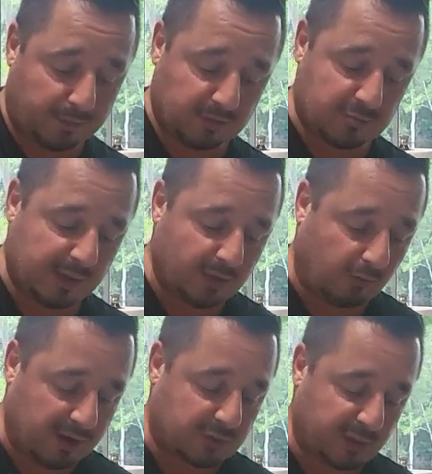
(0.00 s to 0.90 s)
And there's many
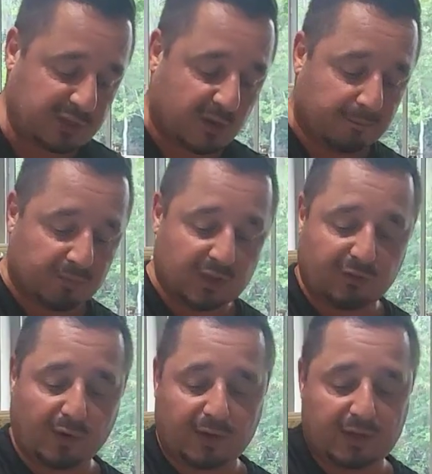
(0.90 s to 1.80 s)
recipes. It's
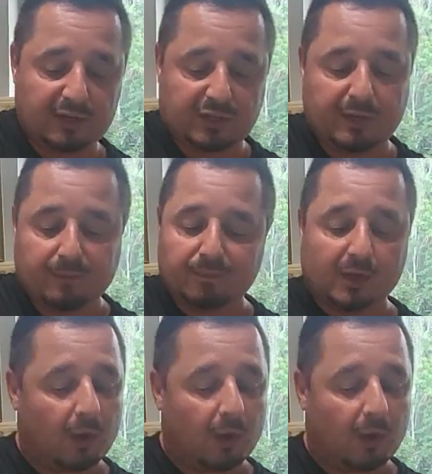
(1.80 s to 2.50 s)
very easy.